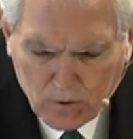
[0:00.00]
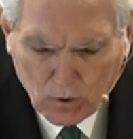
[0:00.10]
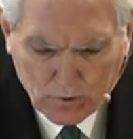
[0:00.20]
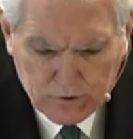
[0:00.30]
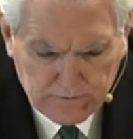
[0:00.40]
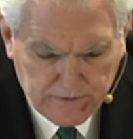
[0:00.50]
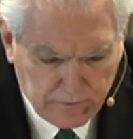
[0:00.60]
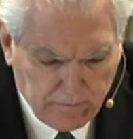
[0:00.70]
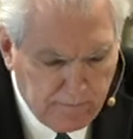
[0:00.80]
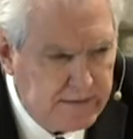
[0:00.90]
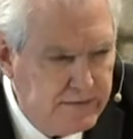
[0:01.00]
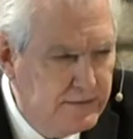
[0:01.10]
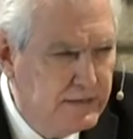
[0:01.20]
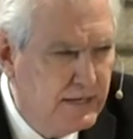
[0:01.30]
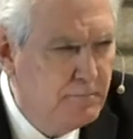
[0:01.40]
or you've ever
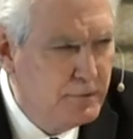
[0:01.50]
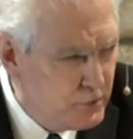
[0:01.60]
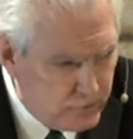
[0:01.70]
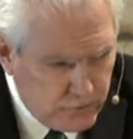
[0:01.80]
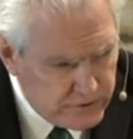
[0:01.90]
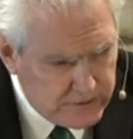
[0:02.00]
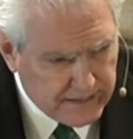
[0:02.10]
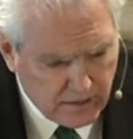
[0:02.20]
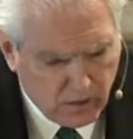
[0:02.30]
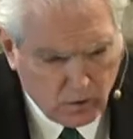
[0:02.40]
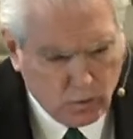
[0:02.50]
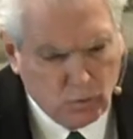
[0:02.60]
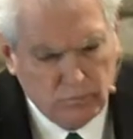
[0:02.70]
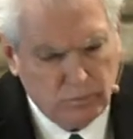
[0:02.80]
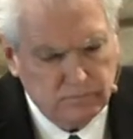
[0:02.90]
been abused at
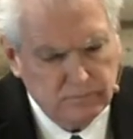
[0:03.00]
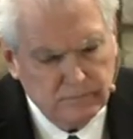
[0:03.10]
home,